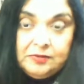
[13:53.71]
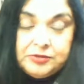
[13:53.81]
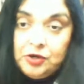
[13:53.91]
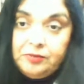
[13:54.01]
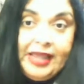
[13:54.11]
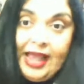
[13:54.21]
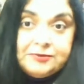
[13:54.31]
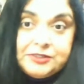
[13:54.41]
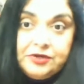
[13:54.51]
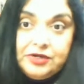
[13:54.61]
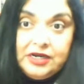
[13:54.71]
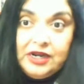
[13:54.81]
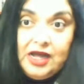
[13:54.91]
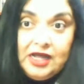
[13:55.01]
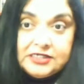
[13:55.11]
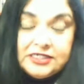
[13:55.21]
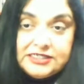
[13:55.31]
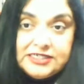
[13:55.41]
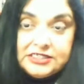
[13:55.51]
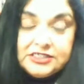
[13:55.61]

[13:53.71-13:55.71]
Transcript: told me absolutely not. He says,